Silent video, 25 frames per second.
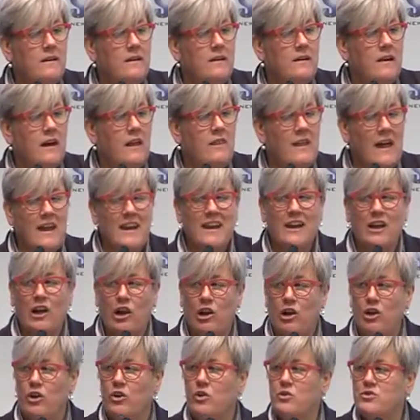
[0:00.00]
And that
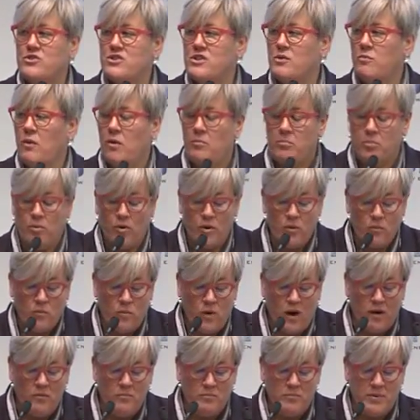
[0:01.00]
includes the
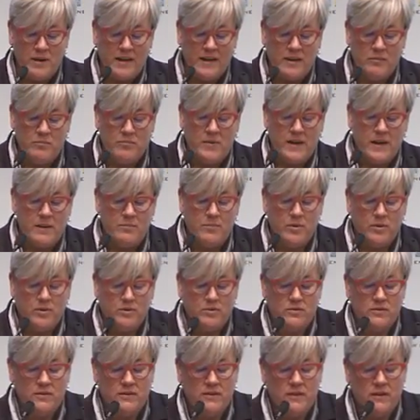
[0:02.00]
1.1 billion
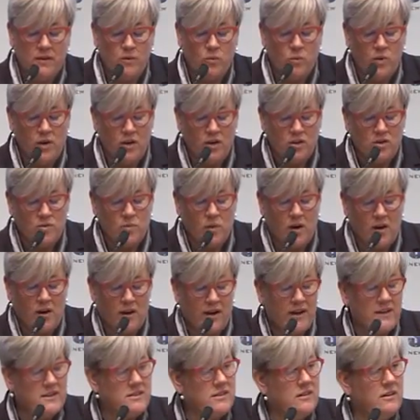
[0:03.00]
people
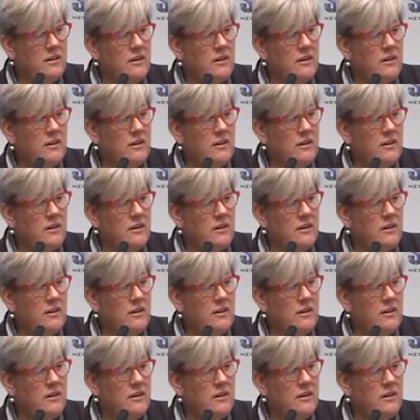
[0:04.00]
worldwide